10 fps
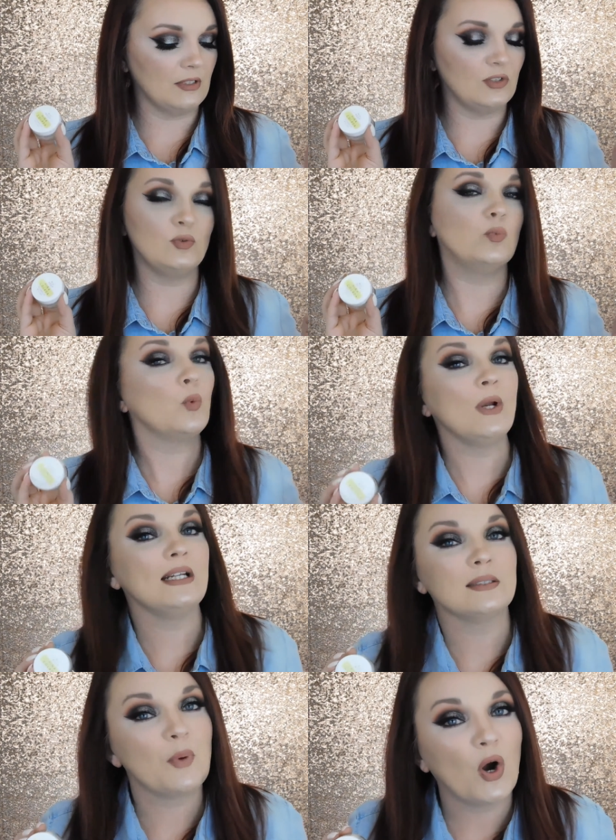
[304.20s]
the
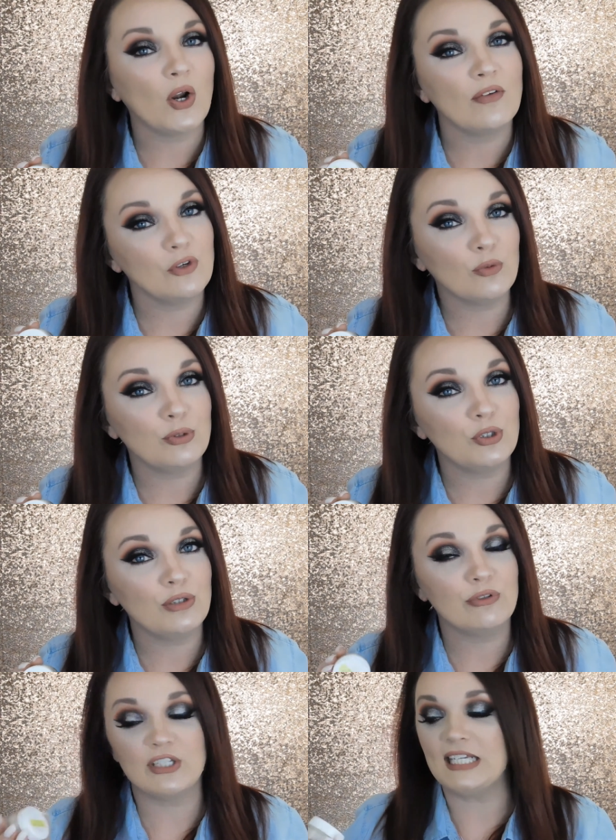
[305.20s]
sweetest part of your
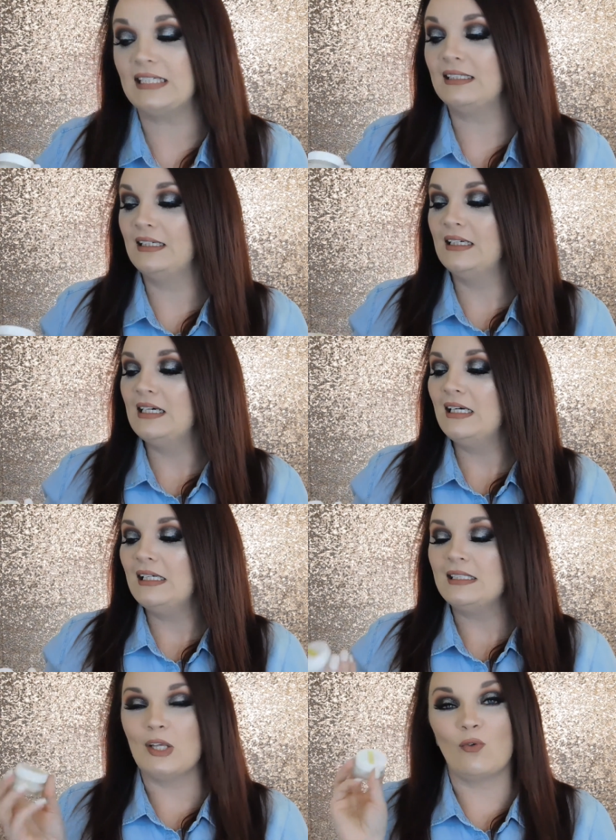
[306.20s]
beauty routine.
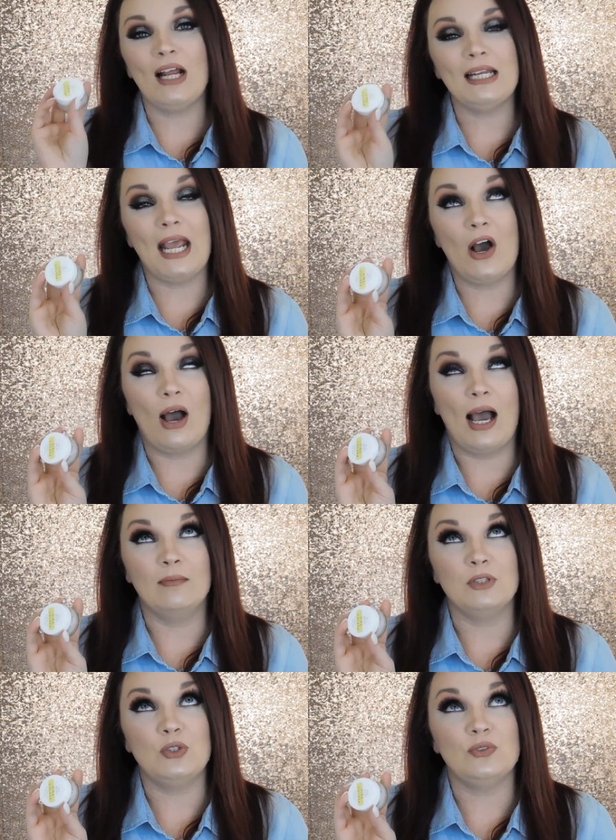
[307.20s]
So right now
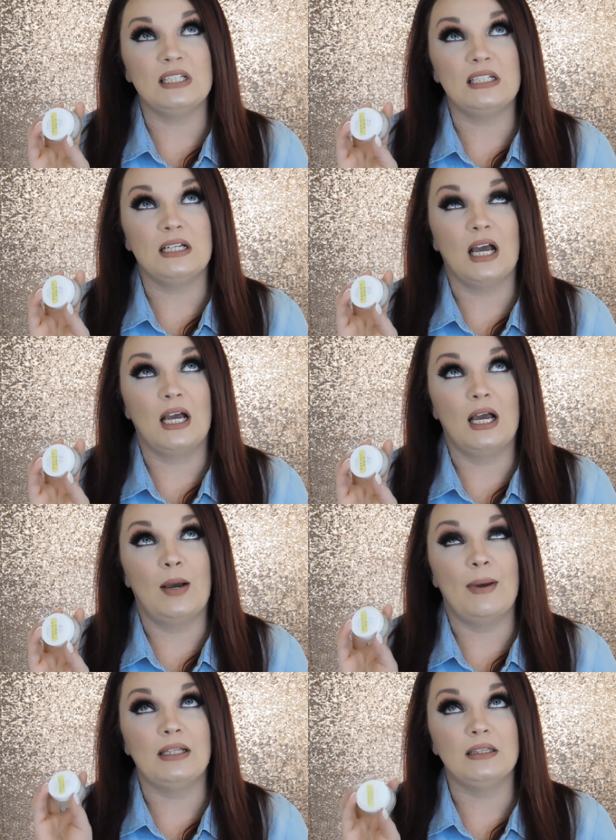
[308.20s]
I'm using
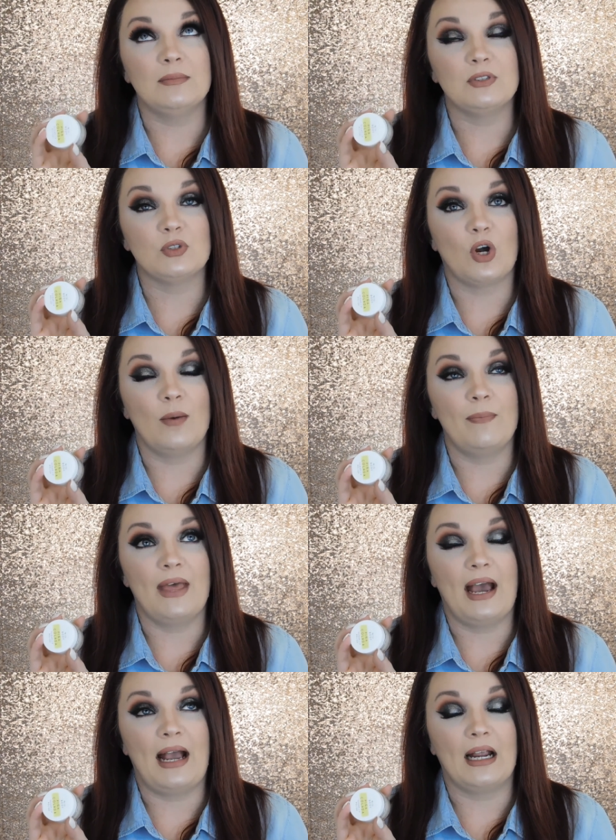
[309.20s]
a lip scrub
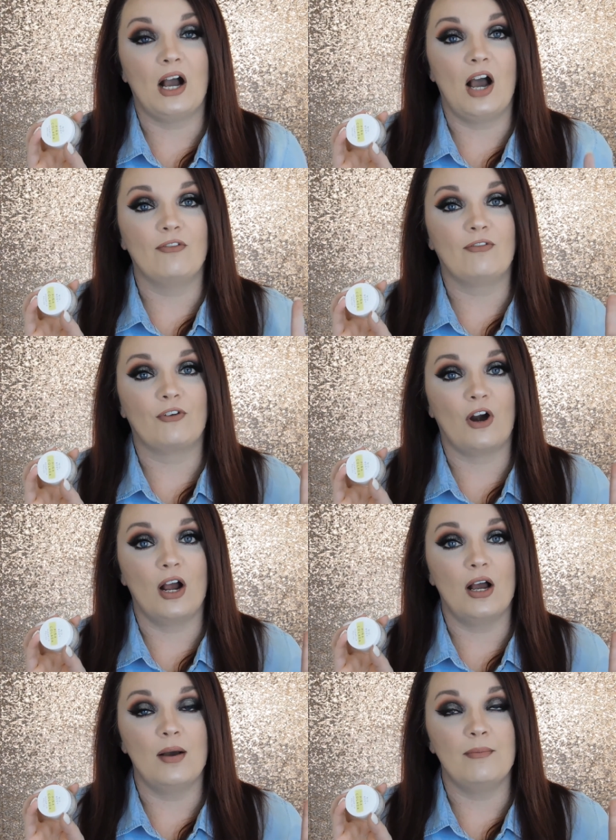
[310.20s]
that I got
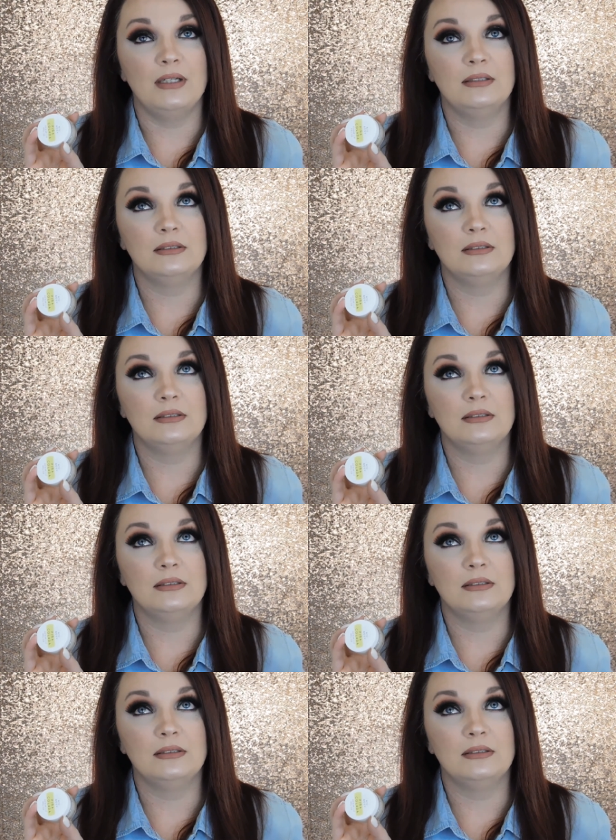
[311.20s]
from,